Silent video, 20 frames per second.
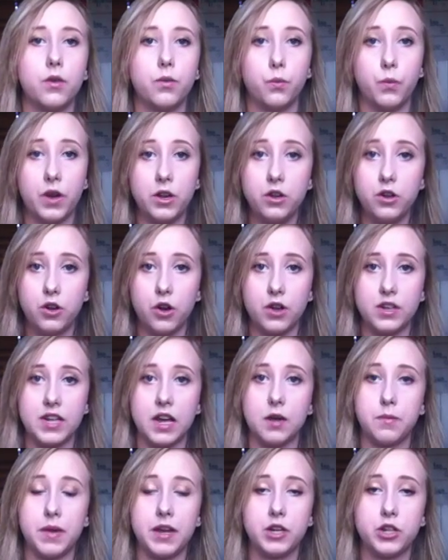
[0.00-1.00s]
When you go
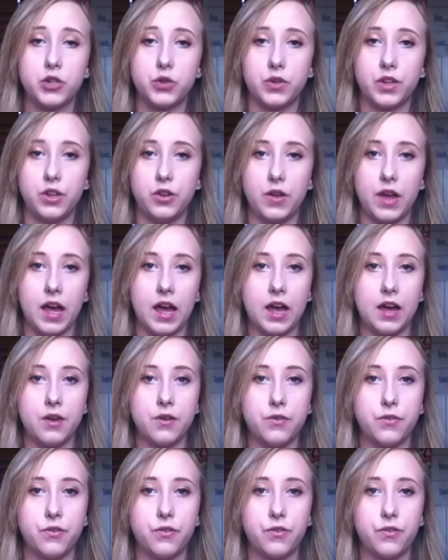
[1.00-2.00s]
down, make sure that you
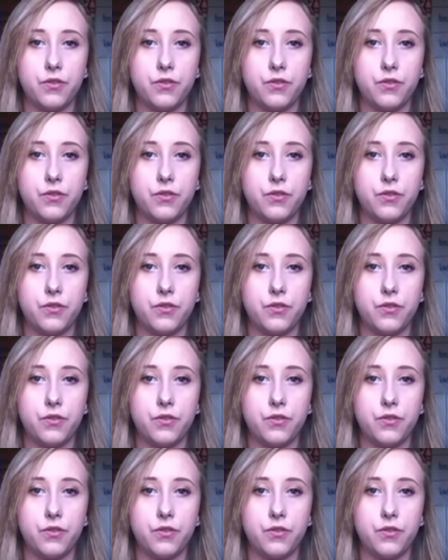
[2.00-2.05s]
have